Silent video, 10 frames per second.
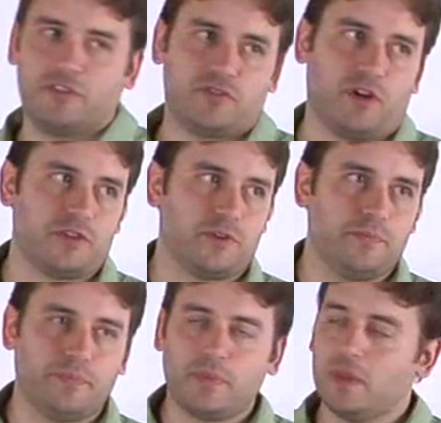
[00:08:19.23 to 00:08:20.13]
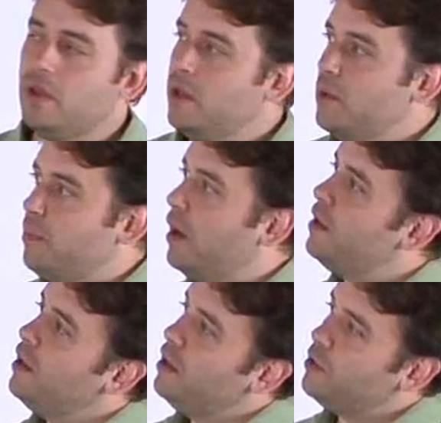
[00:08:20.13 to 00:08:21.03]
this structure.
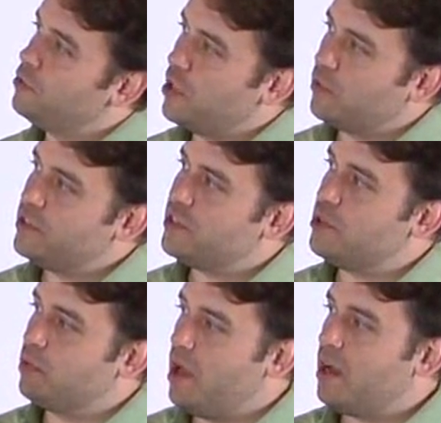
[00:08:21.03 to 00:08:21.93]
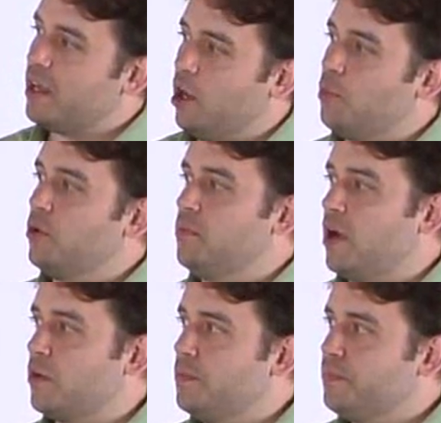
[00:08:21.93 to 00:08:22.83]
But you'll generally see block, helper, and
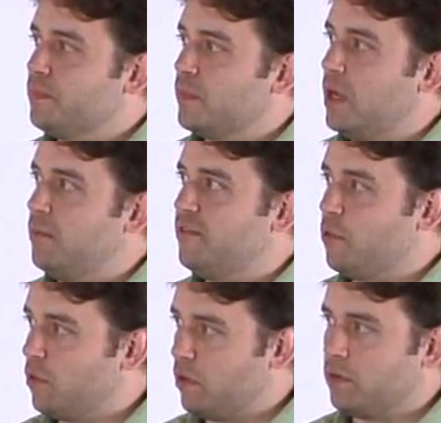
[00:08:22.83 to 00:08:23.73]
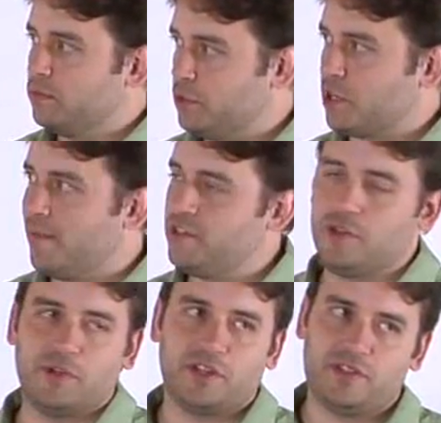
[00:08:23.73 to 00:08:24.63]
model, which
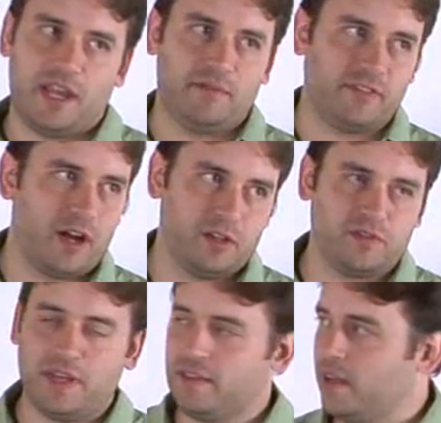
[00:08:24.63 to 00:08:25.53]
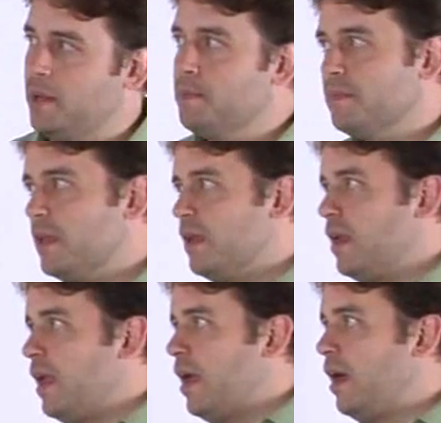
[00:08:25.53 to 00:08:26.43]
obviously would contain files of that type.
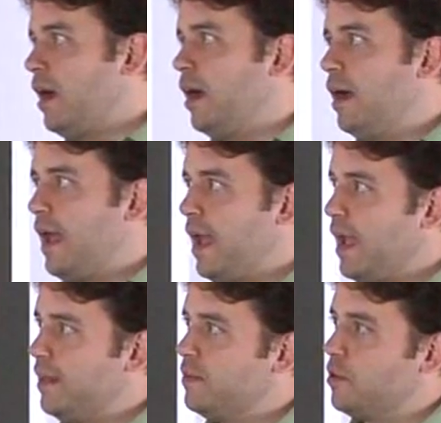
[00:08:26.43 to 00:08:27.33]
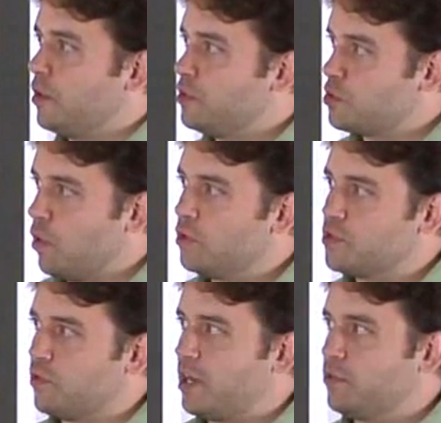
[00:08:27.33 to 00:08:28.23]
And your controllers
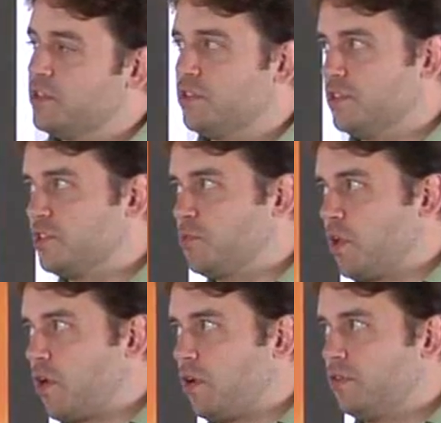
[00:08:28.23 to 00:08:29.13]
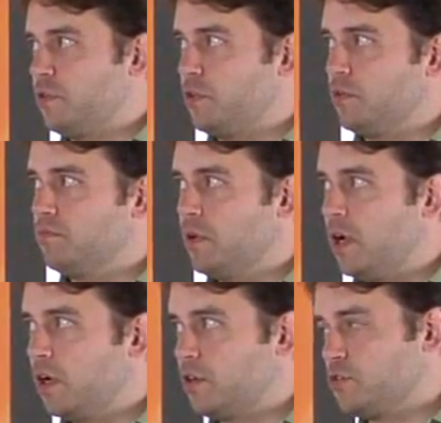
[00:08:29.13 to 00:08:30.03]
directory, so this is where all of your
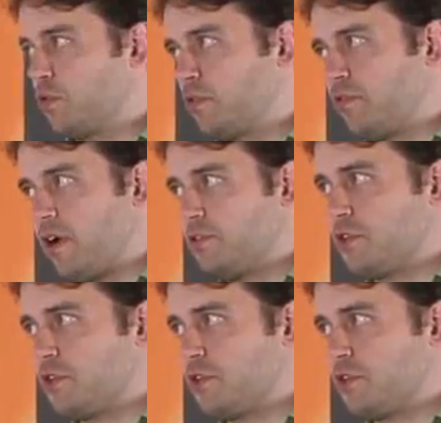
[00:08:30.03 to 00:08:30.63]
controller files